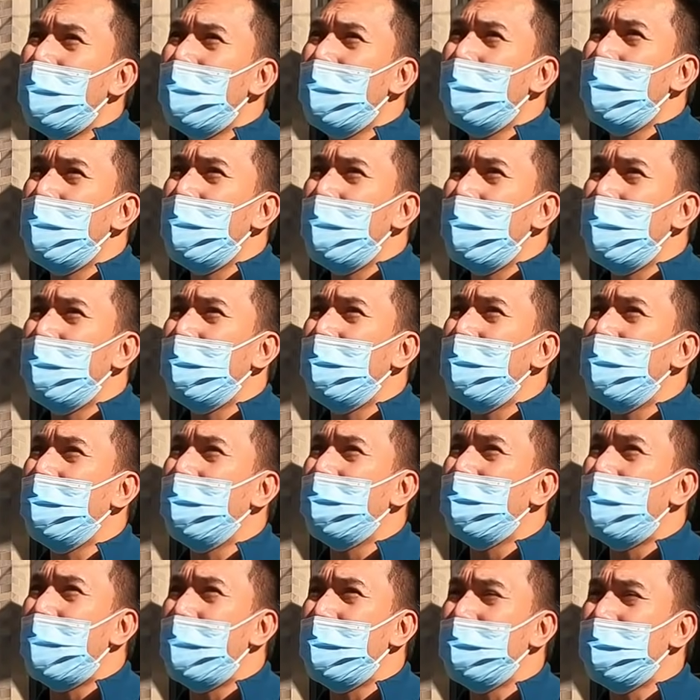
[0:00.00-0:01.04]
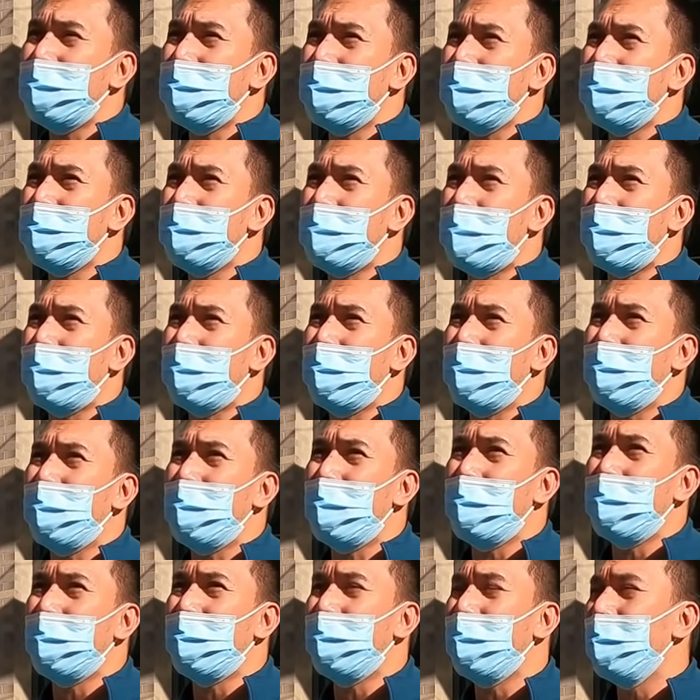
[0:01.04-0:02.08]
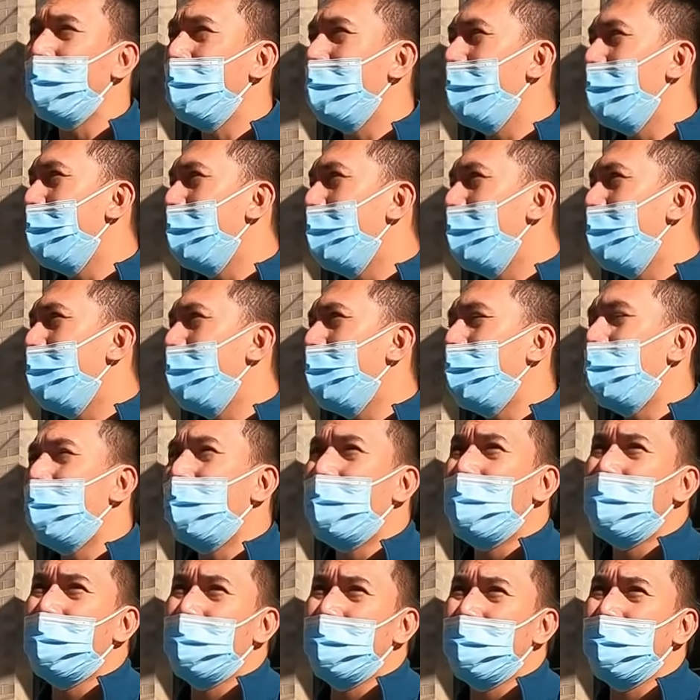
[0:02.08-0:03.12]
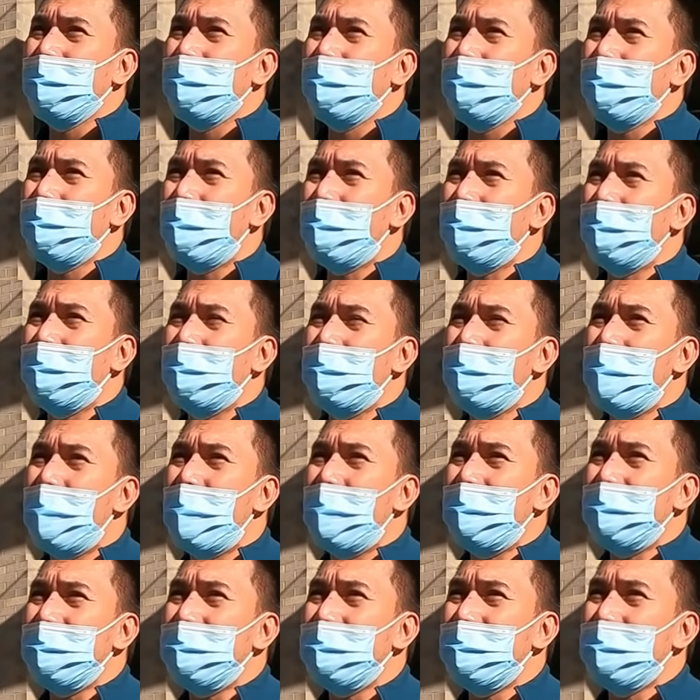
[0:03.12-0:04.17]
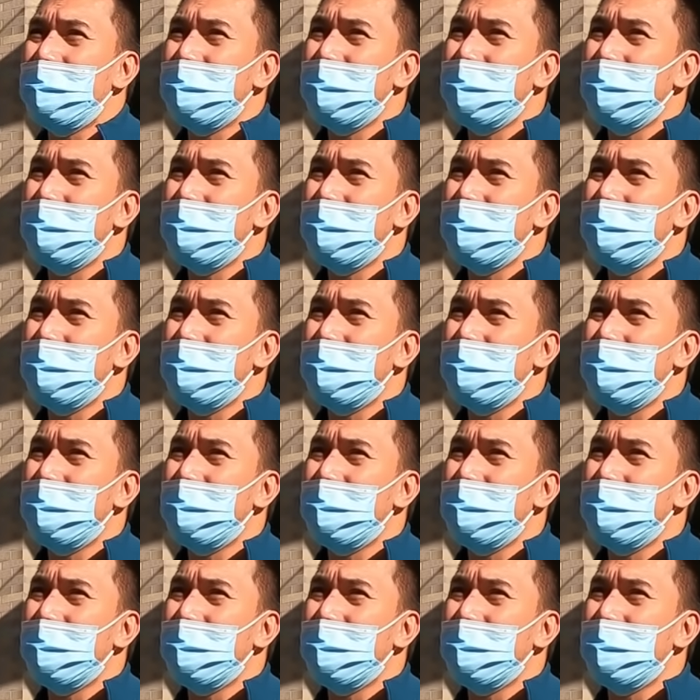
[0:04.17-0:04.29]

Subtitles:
far, I think Pfizer is safer than from the rest.